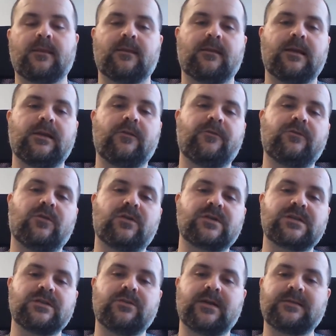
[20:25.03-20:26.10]
And of
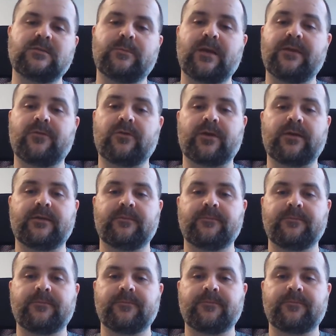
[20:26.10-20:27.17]
course, you had to pay for it.
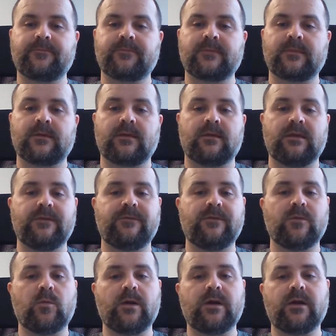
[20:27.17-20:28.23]
If
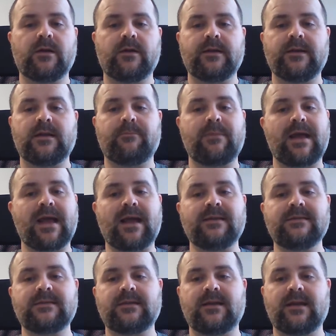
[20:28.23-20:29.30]
you were in a
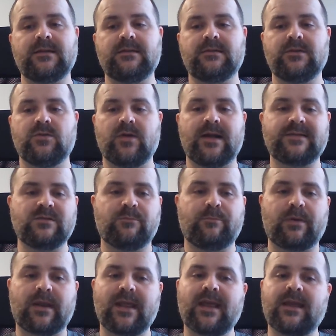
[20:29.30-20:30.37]
band and you had to
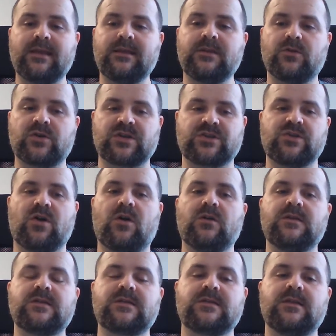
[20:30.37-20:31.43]
play your
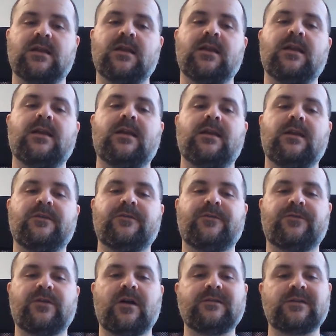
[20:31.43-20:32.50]
songs in
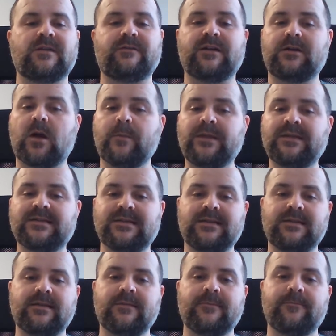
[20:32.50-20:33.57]
front of a
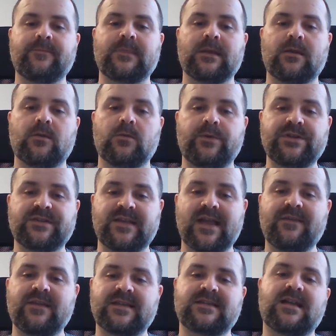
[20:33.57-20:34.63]
committee, which
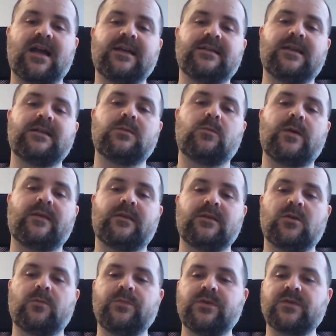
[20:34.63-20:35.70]
then decided whether
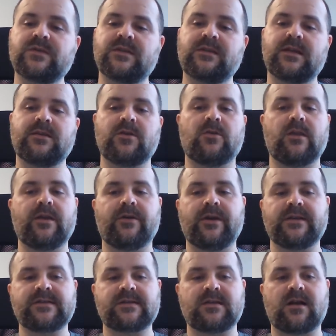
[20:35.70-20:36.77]
your music and your
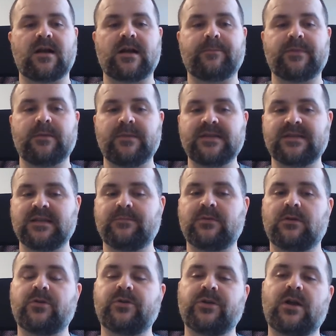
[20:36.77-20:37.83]
lyrics are permissible
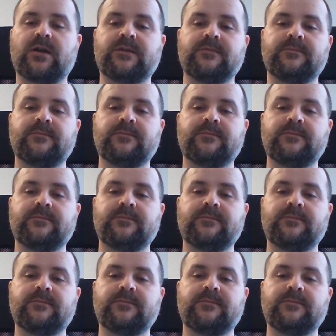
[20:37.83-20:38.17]
or not.